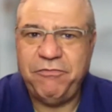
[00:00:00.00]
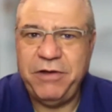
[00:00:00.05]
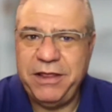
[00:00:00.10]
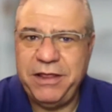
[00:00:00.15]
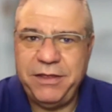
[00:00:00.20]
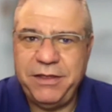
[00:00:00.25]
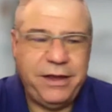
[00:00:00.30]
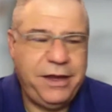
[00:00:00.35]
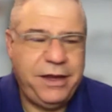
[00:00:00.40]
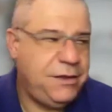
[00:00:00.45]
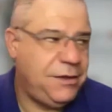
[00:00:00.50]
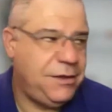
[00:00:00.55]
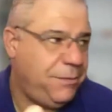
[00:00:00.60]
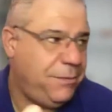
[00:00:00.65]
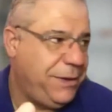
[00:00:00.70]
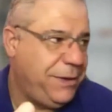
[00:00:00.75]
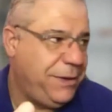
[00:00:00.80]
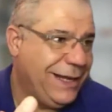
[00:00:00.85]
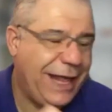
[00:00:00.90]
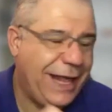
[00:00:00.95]
whether either
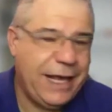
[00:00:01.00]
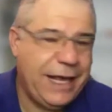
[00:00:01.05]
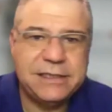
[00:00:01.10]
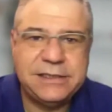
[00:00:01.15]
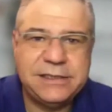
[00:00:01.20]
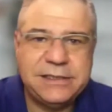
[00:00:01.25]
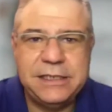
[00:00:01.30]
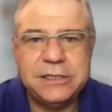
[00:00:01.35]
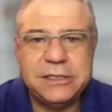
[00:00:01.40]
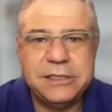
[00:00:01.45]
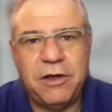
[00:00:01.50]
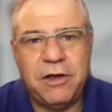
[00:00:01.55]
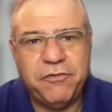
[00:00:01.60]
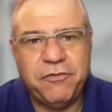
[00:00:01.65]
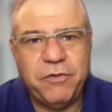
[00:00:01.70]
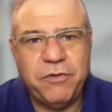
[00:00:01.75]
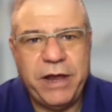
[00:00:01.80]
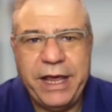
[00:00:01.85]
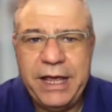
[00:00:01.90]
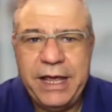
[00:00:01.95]
be legacy
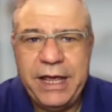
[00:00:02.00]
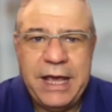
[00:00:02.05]
software,